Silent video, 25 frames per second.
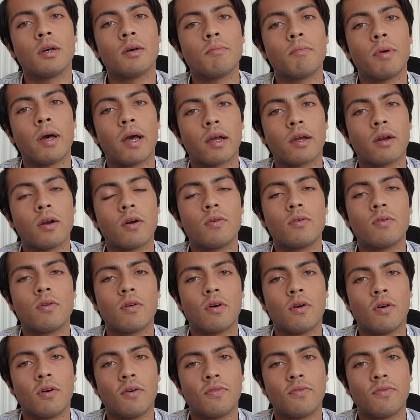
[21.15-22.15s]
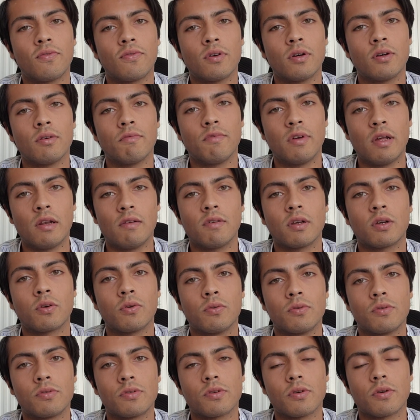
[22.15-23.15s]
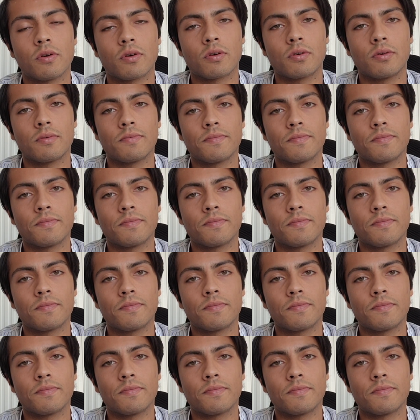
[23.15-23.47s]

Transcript: background of Velvick uh, rootstock.